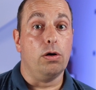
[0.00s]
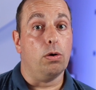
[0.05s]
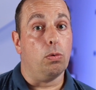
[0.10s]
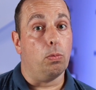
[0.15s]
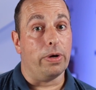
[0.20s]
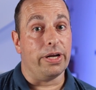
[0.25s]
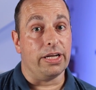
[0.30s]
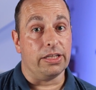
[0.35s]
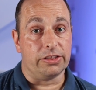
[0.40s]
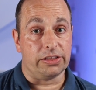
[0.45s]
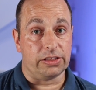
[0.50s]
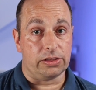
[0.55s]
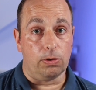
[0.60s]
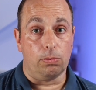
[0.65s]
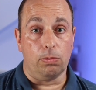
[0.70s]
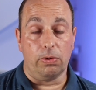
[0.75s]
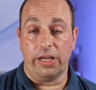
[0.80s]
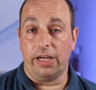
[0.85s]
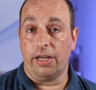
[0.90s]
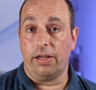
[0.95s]
when
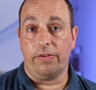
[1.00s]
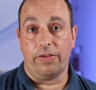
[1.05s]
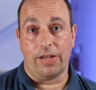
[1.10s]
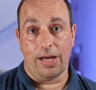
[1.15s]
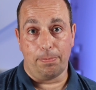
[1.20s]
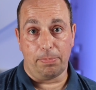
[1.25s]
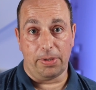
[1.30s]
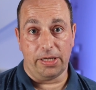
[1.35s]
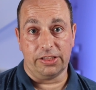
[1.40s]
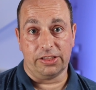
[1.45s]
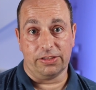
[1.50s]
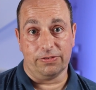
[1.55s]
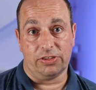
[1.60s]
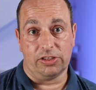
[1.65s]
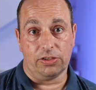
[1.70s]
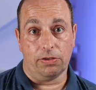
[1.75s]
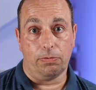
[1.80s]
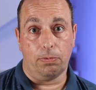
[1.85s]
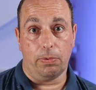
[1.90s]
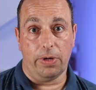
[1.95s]
installing that piece of
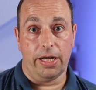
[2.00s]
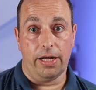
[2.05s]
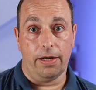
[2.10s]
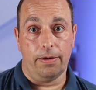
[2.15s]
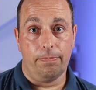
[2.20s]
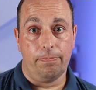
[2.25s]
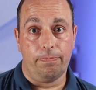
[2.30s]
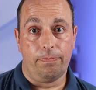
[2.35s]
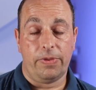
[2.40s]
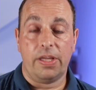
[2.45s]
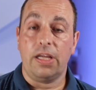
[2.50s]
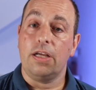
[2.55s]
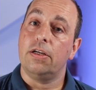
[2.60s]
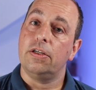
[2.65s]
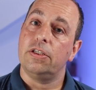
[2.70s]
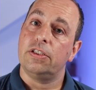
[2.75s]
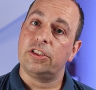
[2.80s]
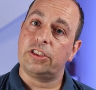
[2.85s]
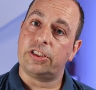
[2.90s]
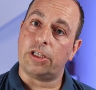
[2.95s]
software.
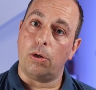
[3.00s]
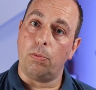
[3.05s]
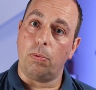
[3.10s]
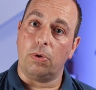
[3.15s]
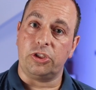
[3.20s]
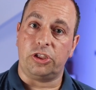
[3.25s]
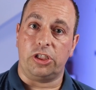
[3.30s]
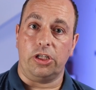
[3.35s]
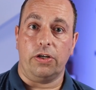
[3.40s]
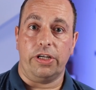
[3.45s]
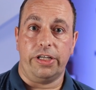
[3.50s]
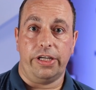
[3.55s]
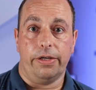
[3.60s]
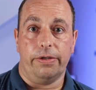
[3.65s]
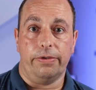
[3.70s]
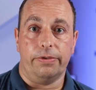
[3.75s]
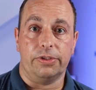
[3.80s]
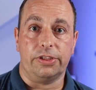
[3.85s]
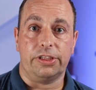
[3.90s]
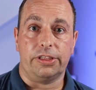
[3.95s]
So what should I
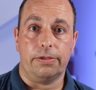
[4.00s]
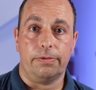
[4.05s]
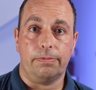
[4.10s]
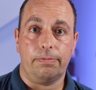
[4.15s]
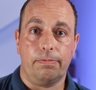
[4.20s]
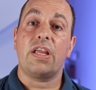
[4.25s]
use?